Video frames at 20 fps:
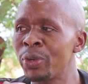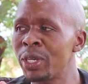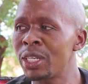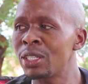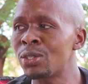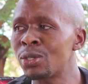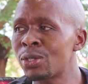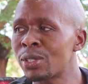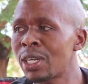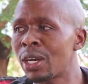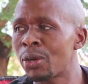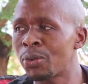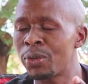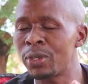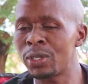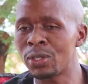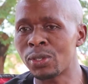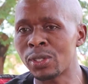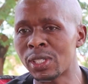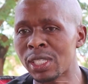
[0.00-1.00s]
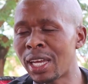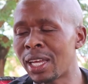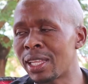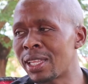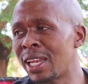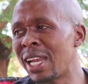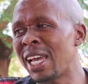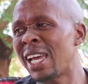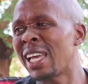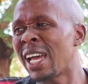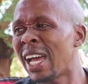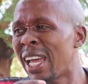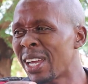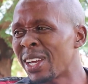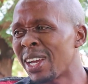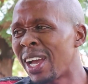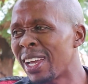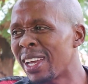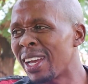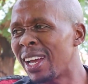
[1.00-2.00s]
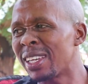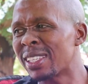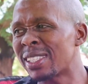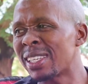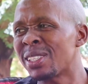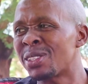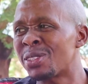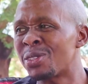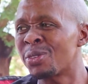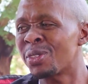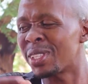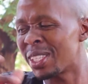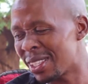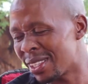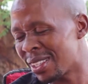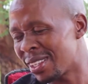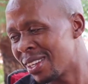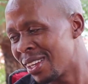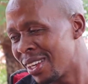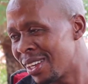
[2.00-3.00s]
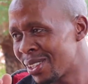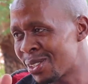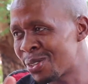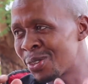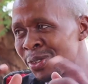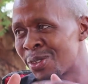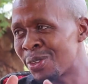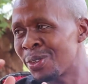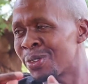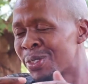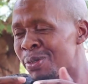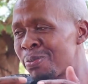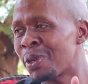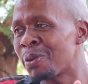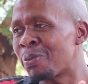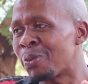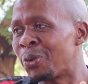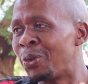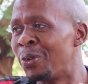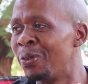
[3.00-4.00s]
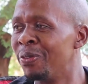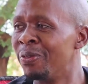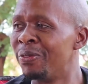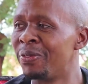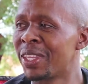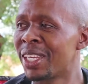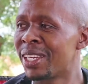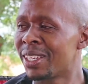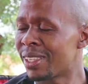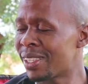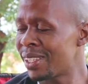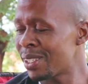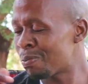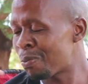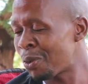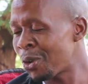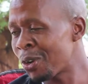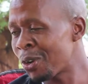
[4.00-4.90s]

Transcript: need to start. Then I said to those people, this boy